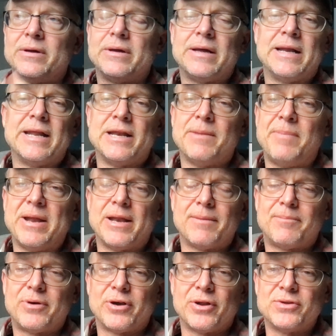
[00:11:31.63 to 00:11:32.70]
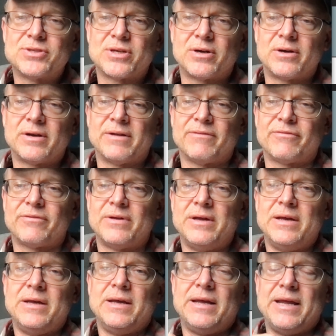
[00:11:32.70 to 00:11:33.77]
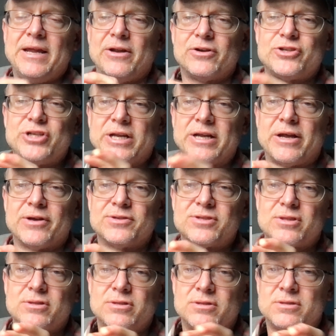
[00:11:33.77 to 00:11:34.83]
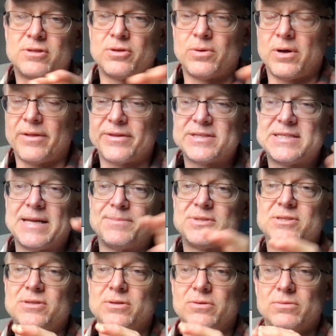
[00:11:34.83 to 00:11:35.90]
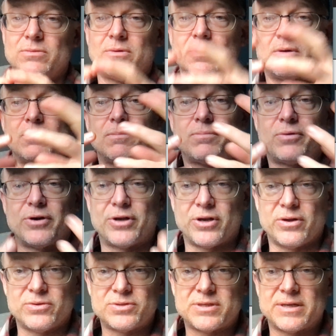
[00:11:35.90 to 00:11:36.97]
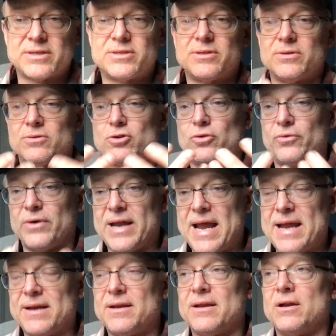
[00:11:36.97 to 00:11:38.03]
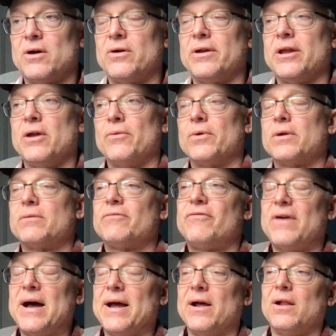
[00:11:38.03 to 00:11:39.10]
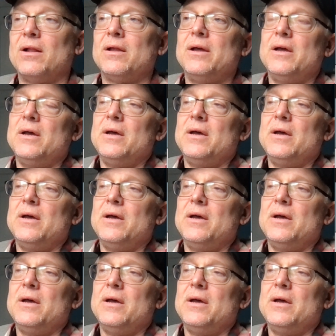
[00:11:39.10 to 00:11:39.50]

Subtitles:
an independent producer, if he or she goes through all the steps to produce and to create an audio file,